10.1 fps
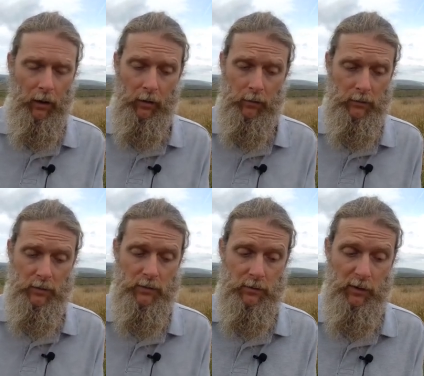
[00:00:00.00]
I'll
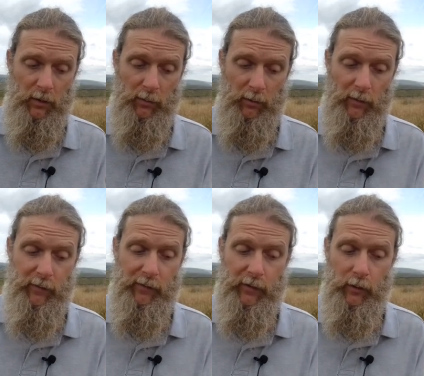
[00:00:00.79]
just go through
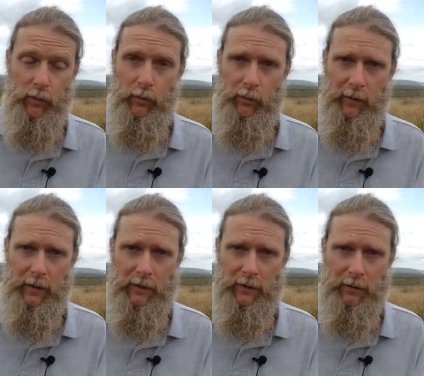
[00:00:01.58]
a few of
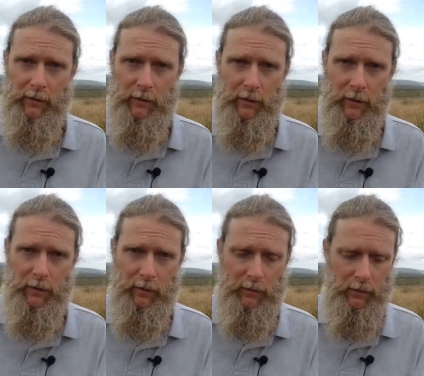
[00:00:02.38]
these
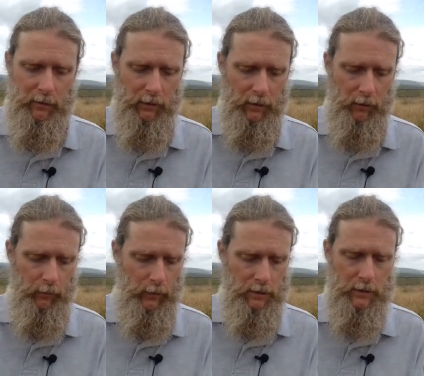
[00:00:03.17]
these kind of
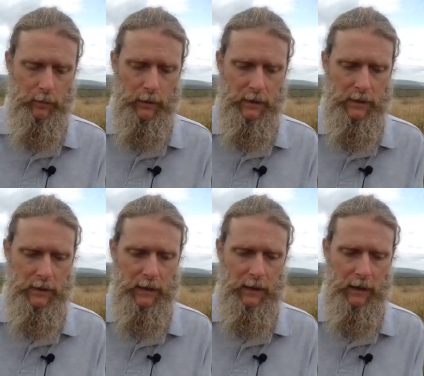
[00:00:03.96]
bits and
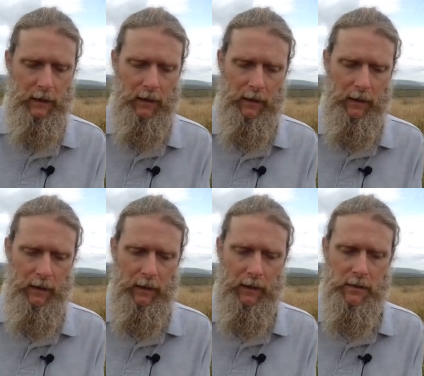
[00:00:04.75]
pieces here.
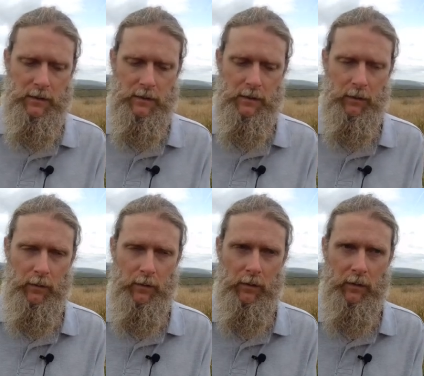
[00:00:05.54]
Is
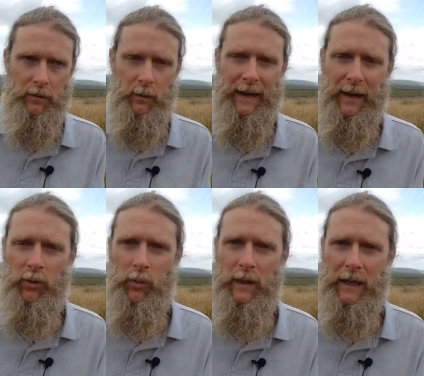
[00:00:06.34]
so how
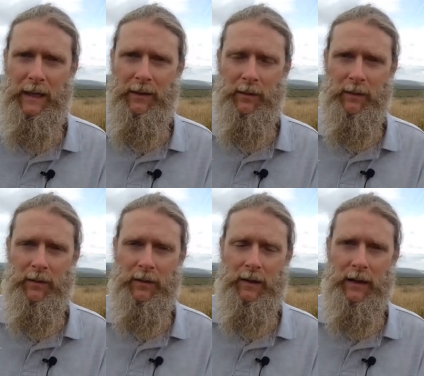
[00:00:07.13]
do we heal?
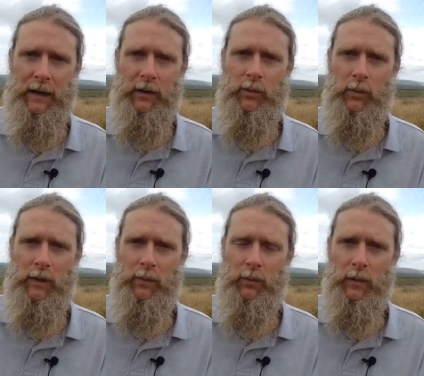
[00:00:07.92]
How do
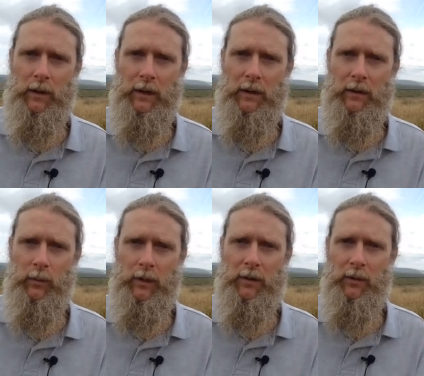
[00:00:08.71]
we we,
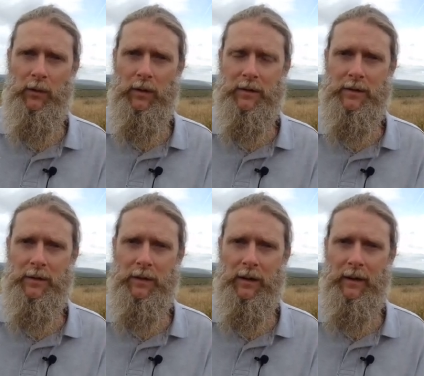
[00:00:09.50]
we do this?
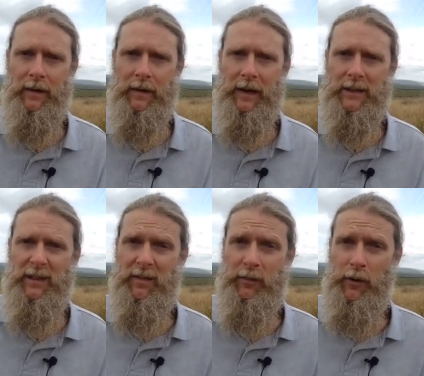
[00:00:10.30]
And I'd
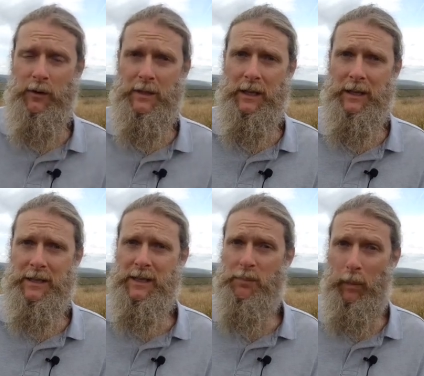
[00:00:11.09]
say the first thing is
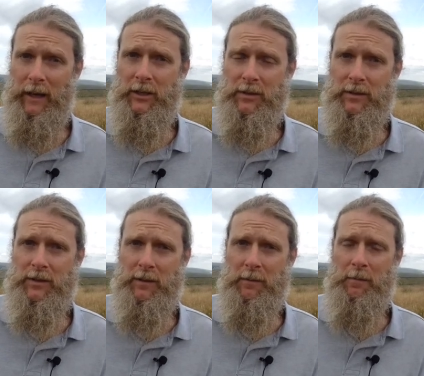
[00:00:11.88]
it's
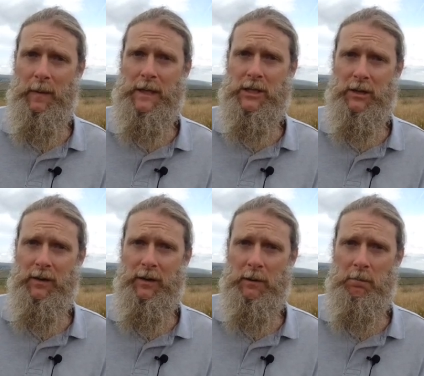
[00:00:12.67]
patience and it's
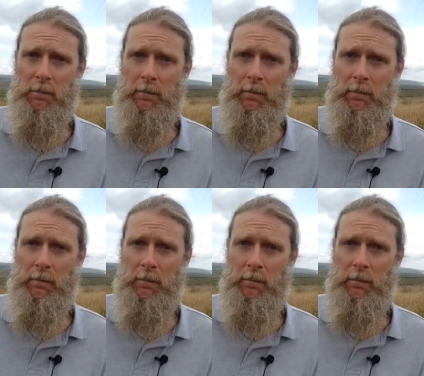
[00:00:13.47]
time.